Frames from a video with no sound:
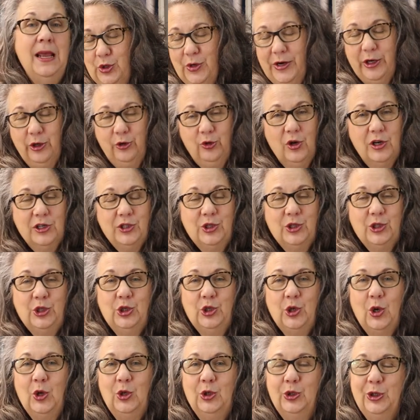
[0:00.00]
straight across the
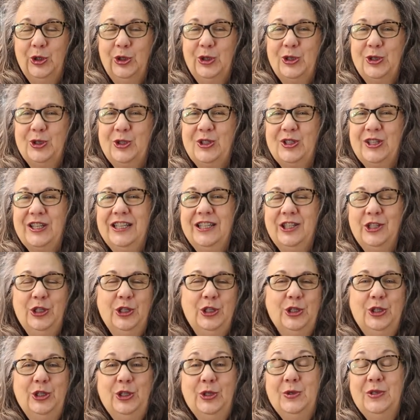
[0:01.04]
shoulders
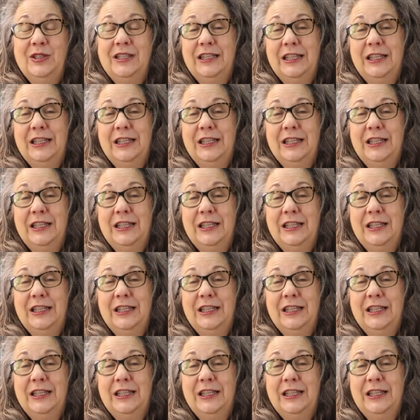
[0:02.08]
into two